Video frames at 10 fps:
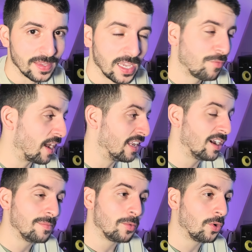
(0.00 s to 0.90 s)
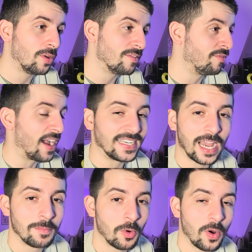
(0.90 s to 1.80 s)
If I learn more, find
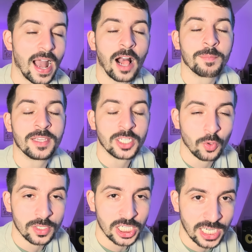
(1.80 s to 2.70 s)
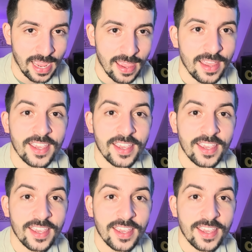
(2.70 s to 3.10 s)
out more, I'll be sure to share.